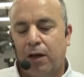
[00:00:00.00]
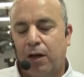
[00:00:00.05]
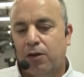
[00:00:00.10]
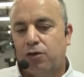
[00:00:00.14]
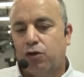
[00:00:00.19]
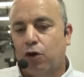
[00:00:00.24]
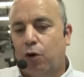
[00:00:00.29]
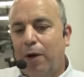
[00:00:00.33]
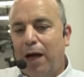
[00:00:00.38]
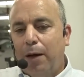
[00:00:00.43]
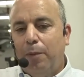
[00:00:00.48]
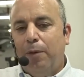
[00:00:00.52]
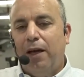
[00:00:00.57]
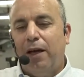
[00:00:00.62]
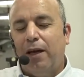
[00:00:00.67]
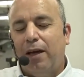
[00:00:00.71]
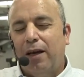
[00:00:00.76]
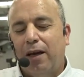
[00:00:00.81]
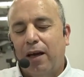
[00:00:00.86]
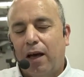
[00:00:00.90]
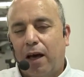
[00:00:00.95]
So
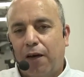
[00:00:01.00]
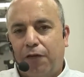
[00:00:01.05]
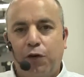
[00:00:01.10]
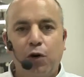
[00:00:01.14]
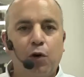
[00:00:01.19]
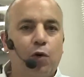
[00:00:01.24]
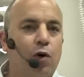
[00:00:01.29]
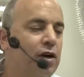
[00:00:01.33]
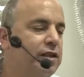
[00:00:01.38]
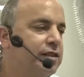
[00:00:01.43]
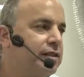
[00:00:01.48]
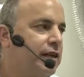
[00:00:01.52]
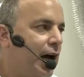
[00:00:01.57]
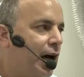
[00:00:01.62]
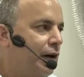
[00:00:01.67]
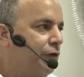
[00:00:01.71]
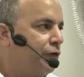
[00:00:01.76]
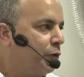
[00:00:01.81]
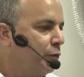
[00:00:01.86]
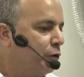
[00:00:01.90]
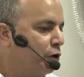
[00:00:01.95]
maybe a few words,
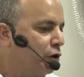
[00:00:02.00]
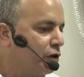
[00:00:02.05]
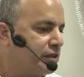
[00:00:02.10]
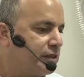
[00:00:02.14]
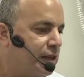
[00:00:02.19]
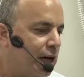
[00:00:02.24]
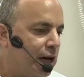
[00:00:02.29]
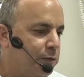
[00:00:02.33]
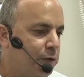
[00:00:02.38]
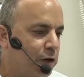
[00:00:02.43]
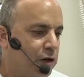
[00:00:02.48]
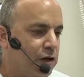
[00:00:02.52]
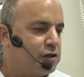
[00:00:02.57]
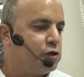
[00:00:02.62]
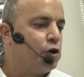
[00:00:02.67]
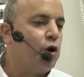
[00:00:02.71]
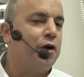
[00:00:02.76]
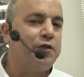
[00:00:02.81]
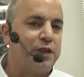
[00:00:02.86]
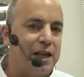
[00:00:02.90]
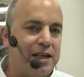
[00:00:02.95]
Guy, from your side, because
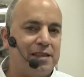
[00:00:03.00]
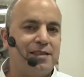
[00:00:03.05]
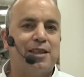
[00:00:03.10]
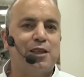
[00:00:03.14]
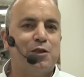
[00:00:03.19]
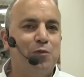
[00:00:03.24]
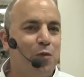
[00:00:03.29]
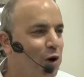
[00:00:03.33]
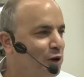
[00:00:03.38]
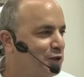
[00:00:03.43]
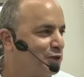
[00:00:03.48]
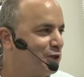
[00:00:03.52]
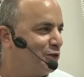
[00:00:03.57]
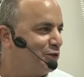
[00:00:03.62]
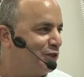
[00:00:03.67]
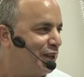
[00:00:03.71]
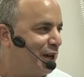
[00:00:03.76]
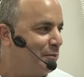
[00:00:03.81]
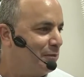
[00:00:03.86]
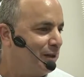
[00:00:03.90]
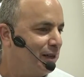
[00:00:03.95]
you have tested most
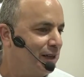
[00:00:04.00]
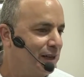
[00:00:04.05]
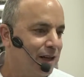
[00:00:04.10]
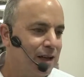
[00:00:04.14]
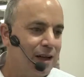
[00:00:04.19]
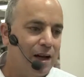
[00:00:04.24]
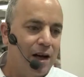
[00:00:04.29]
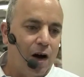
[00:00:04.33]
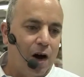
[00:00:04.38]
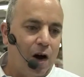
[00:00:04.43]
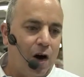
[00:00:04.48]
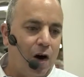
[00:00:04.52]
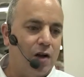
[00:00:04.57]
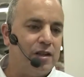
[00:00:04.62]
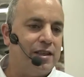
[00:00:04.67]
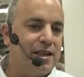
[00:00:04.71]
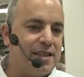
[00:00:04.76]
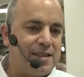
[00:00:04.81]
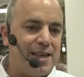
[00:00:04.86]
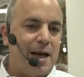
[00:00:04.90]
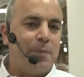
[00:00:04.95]
of them, on
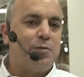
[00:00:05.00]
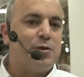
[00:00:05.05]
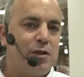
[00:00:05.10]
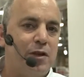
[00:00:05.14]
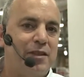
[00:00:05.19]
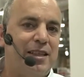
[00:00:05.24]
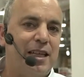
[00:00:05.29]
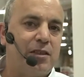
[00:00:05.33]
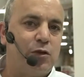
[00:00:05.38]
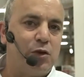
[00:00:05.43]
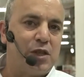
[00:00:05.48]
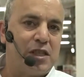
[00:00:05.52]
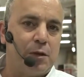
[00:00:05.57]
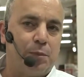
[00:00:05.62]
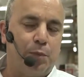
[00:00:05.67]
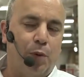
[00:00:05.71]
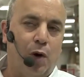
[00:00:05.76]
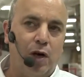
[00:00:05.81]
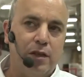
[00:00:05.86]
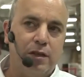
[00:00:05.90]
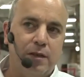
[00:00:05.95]
the substrate that we
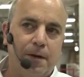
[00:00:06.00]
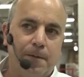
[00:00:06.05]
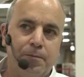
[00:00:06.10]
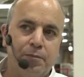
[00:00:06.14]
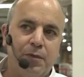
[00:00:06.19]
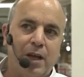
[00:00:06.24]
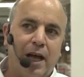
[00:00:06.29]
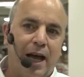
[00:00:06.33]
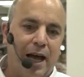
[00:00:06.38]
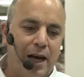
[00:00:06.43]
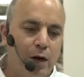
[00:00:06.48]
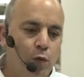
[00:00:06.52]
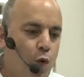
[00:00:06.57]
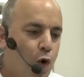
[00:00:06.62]
support and